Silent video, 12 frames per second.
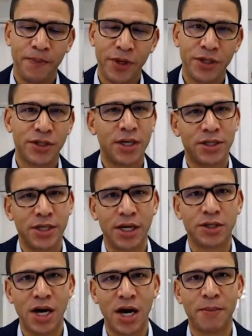is, I'd say, a
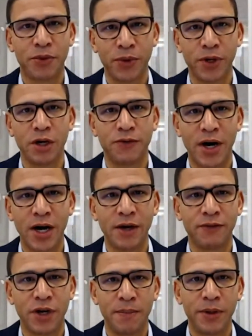top 3 to
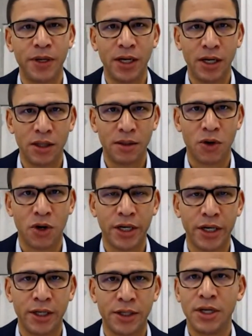5 company in the
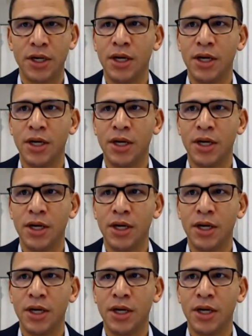market